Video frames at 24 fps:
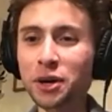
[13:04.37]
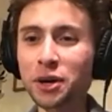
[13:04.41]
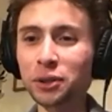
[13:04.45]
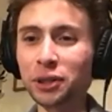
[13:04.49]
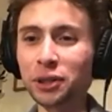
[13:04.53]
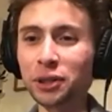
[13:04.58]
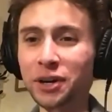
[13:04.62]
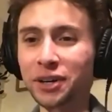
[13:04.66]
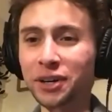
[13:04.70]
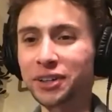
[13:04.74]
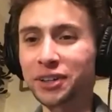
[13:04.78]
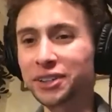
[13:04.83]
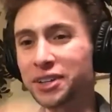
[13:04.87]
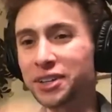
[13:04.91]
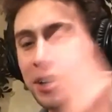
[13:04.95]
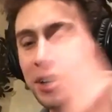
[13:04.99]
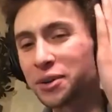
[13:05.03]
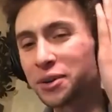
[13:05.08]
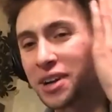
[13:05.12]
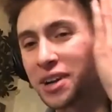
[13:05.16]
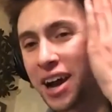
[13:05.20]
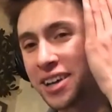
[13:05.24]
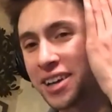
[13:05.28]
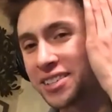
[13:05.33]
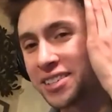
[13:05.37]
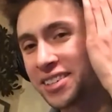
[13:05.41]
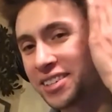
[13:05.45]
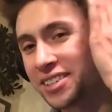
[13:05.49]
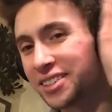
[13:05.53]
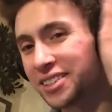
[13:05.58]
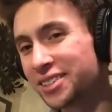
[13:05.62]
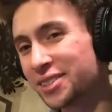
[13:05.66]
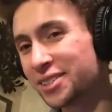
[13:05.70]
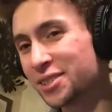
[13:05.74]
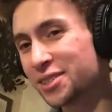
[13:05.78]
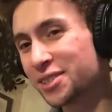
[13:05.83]
look. You know, nice
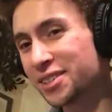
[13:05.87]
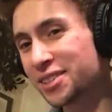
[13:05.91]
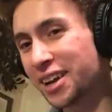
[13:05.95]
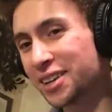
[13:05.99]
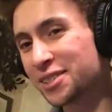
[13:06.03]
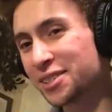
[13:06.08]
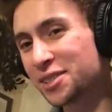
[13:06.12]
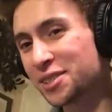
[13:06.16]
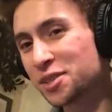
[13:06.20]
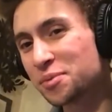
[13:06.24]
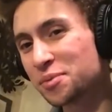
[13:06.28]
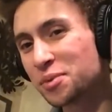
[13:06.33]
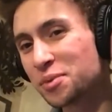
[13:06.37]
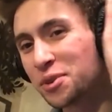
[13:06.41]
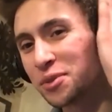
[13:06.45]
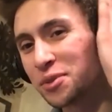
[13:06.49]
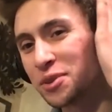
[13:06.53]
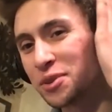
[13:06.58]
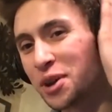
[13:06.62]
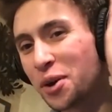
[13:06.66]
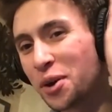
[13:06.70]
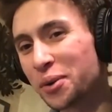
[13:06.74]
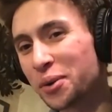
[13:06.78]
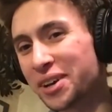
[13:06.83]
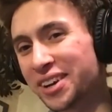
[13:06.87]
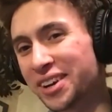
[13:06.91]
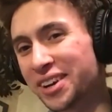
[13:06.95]
and smooth, no ears.